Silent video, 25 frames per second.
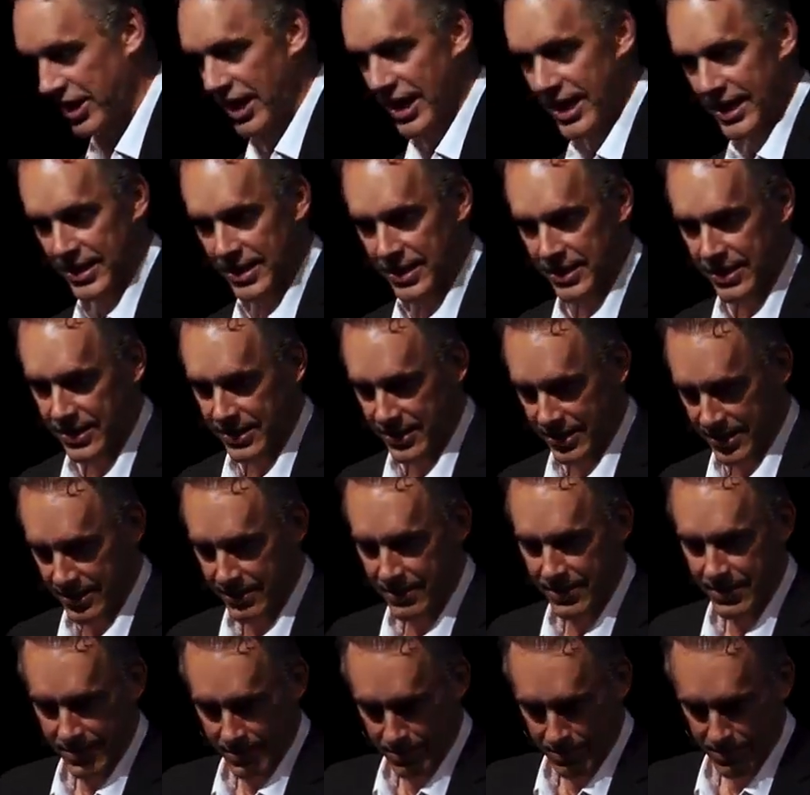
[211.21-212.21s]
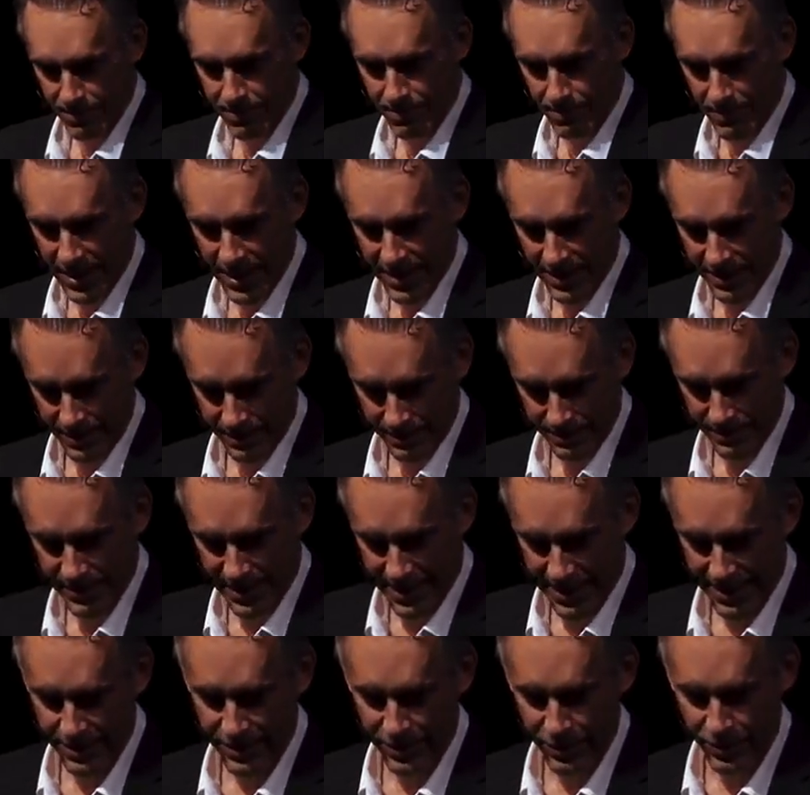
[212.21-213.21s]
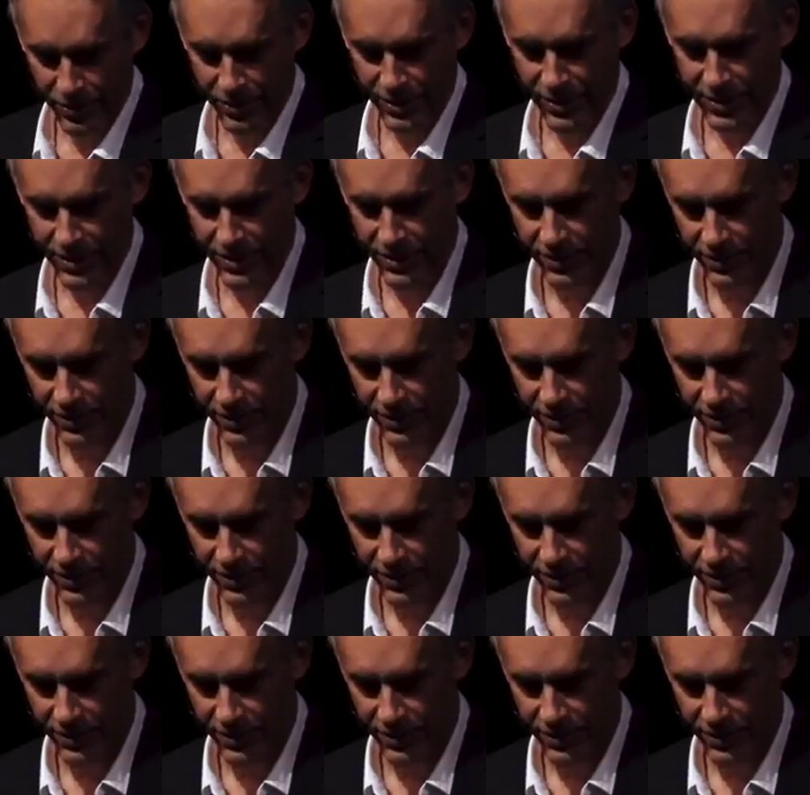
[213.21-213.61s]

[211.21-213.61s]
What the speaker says: liked my landlord, you